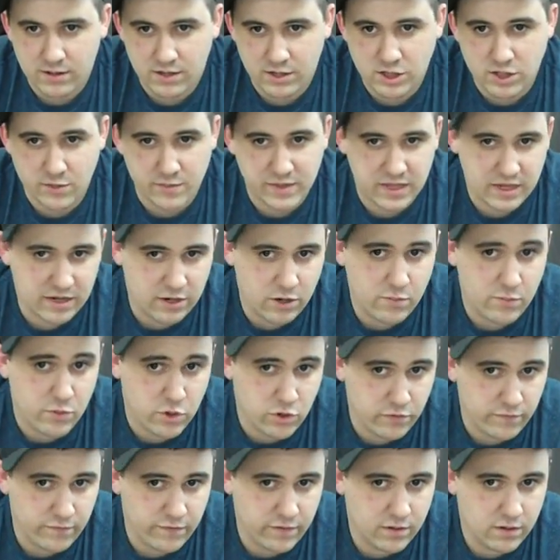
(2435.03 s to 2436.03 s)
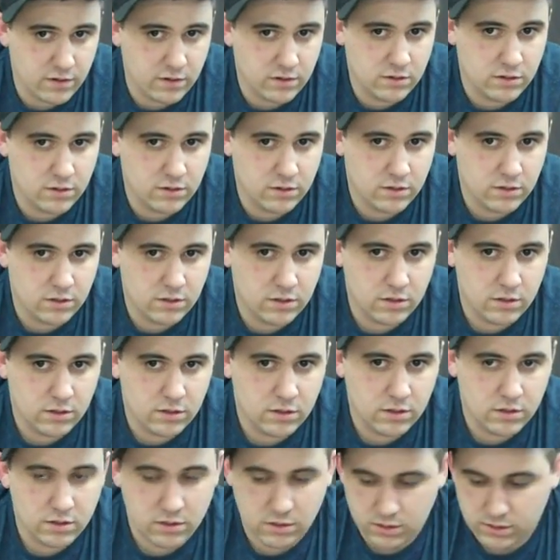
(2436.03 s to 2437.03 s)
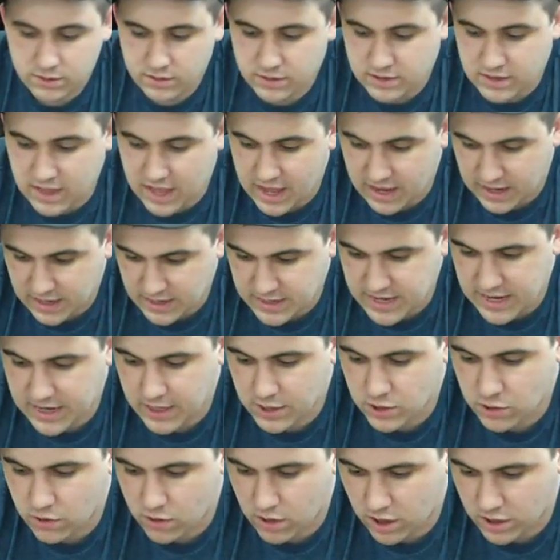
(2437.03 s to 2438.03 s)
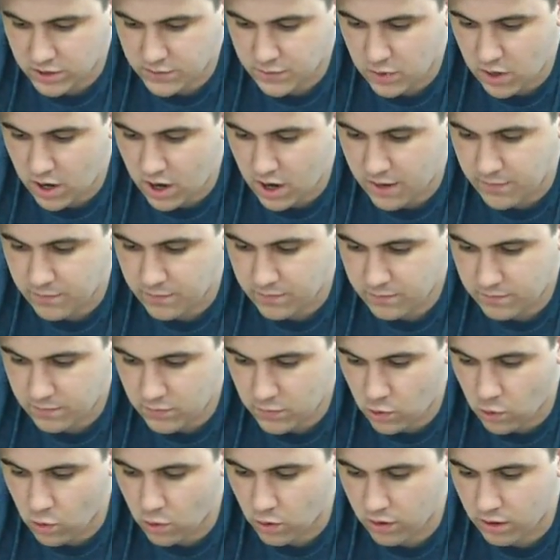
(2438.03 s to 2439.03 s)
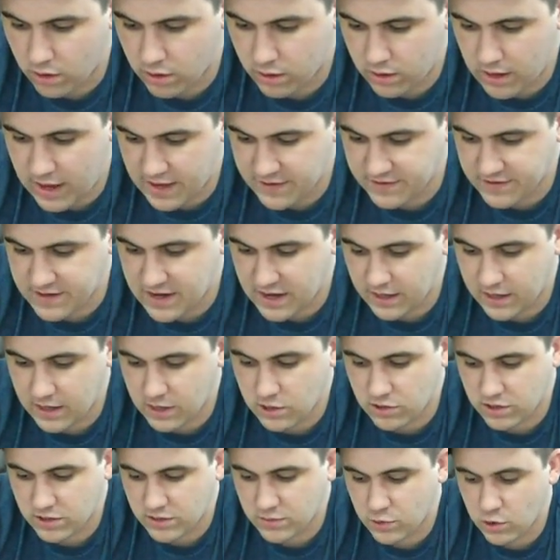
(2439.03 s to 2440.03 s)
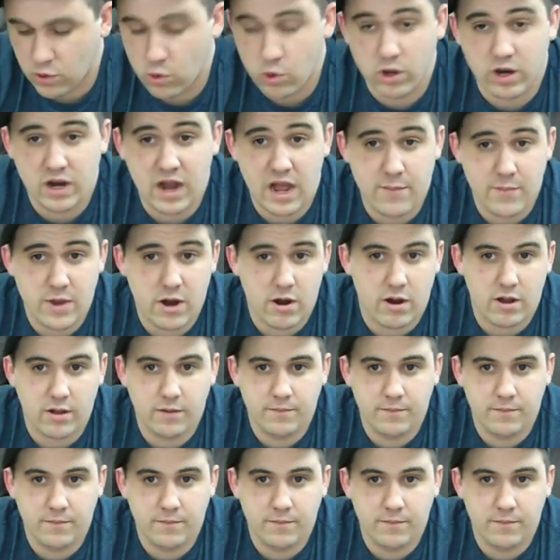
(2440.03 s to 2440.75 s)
Assuming okay, they can they go in a Taurox? They can take a Taurox Prime. Okay, so here's my question. Or Chimera.